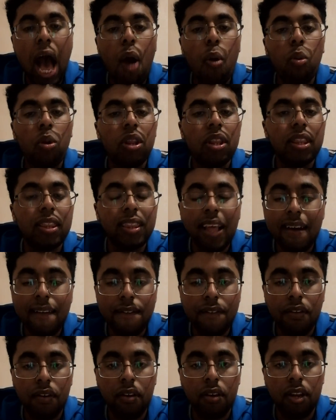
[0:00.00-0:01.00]
I will
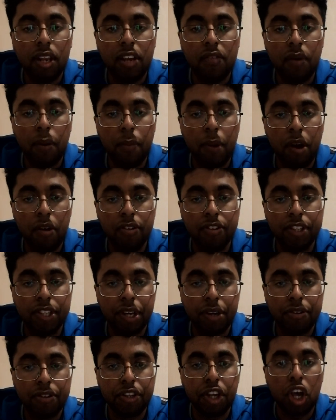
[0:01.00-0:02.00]
never leave my parents'
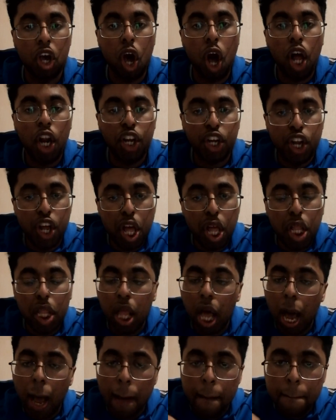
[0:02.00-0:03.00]
house
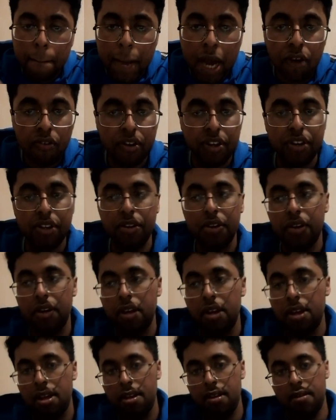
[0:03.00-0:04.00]
until I'm married.
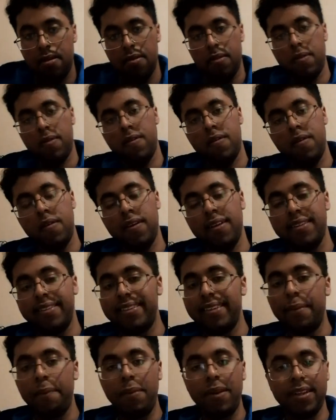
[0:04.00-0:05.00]

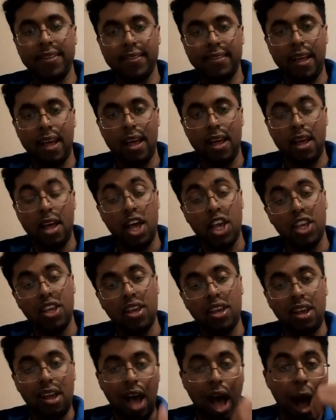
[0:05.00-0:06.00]
Simple as that.
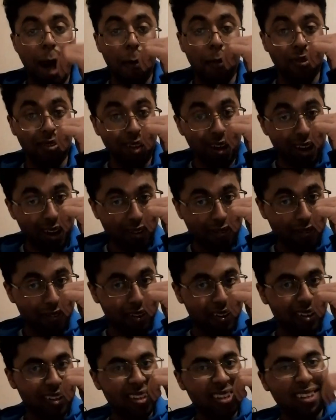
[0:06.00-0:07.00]
I'm
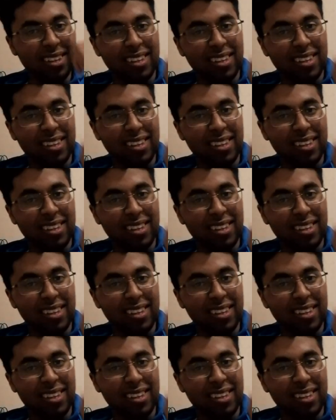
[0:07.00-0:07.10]
laughing